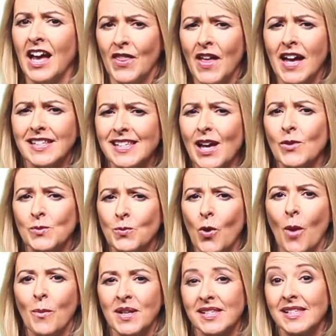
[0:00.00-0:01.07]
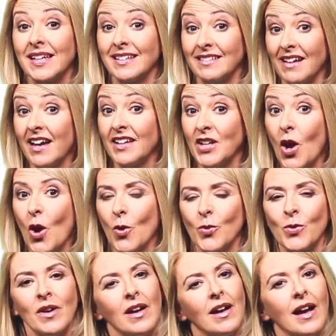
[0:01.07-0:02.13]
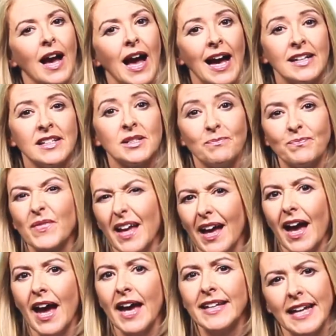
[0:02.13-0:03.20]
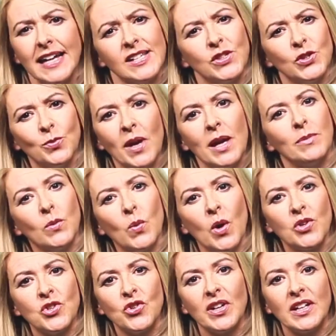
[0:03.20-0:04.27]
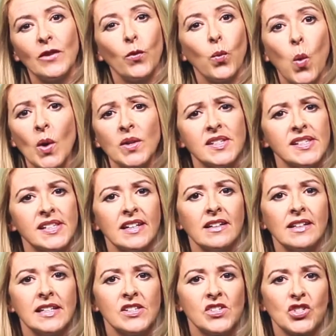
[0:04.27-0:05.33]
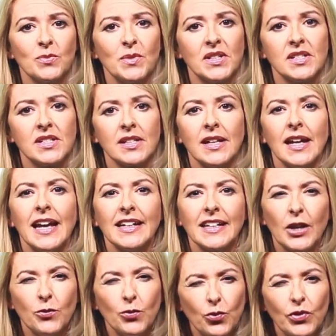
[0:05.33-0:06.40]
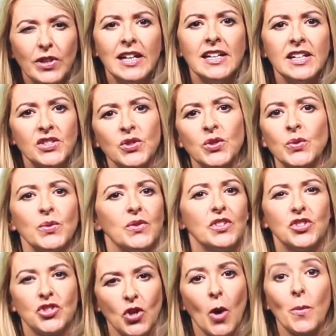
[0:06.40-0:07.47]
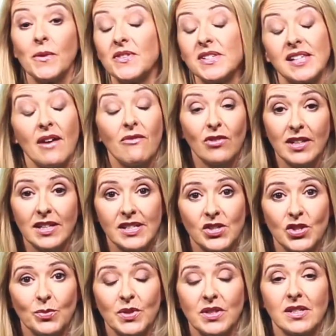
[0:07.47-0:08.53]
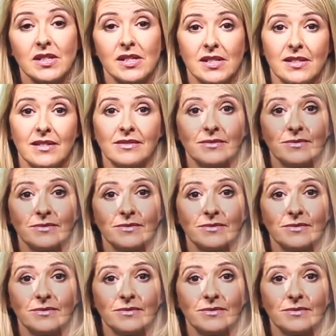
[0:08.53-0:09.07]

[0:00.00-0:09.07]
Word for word: That sounds promising, I know, and I guess you may be wondering if one single instrument can really do the job of several instruments.